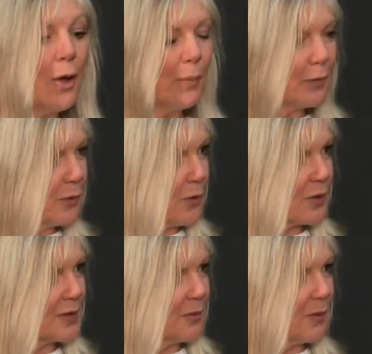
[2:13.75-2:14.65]
But of
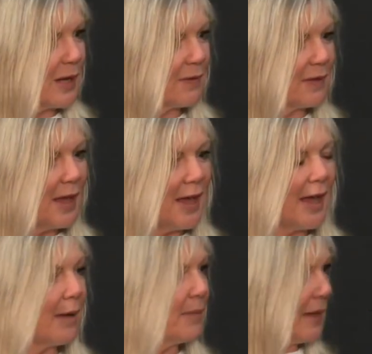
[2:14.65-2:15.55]
course, with
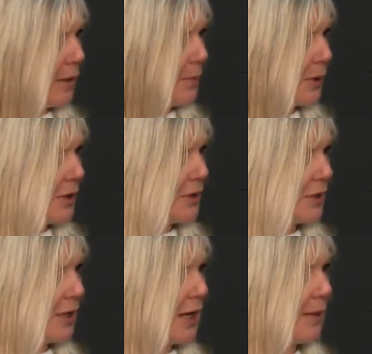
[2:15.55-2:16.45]
the Help
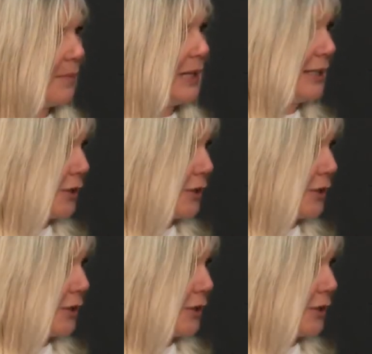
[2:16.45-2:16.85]
Out, Eat